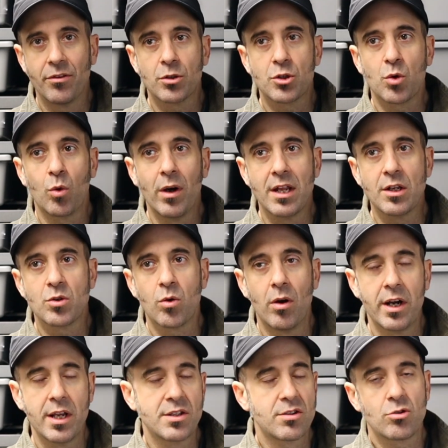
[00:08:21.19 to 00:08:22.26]
They're
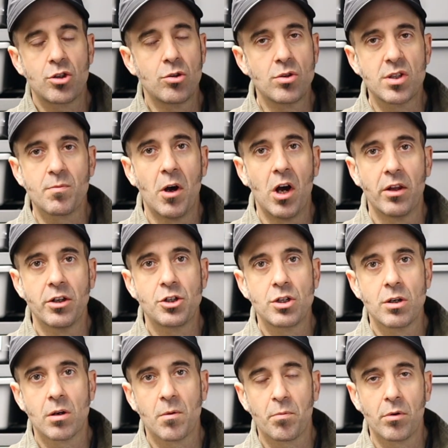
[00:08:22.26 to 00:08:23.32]
2020s. They're too small this
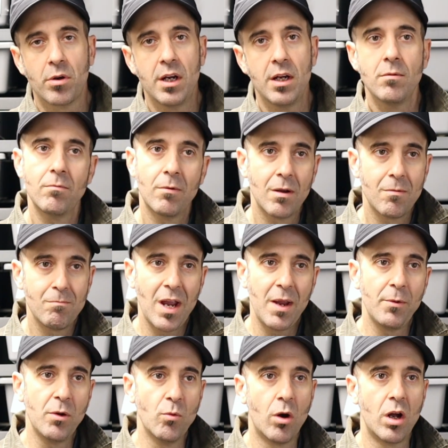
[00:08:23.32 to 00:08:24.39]
year to breed.
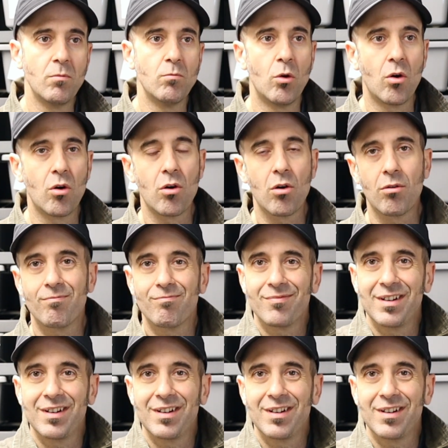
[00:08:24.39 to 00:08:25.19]
Maybe one more,